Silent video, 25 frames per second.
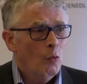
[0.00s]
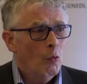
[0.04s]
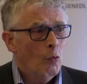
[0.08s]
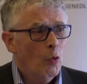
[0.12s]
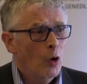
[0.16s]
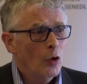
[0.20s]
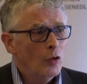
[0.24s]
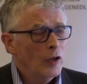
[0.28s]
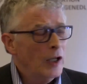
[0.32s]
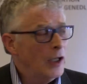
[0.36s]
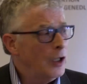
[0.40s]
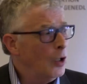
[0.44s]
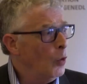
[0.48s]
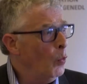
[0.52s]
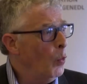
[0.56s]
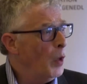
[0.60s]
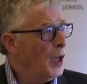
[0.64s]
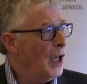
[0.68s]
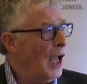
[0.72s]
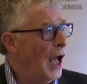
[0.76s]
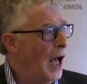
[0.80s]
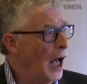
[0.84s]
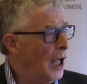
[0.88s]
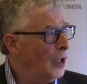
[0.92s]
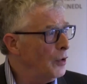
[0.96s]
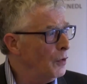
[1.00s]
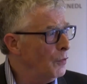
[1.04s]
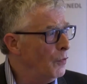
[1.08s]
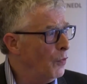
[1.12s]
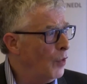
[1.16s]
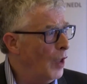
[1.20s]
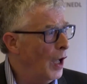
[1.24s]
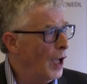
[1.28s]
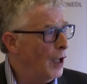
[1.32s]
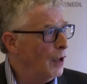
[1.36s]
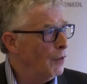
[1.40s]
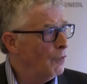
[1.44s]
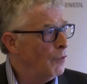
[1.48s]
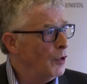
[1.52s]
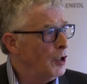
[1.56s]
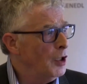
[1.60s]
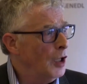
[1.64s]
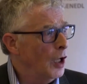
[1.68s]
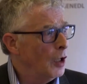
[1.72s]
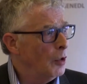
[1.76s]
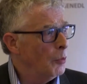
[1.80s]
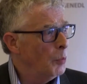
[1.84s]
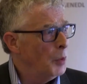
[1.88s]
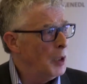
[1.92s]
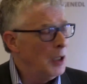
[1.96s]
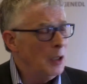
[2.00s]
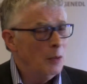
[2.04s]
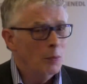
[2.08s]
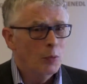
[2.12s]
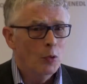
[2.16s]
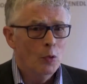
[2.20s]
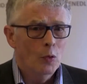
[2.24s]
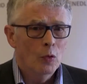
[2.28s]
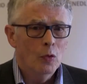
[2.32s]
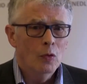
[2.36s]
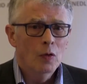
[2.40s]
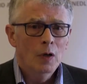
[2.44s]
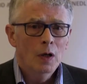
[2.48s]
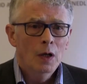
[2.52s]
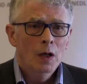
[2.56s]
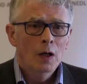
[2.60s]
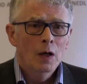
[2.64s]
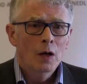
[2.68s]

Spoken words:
What little we had of that for young people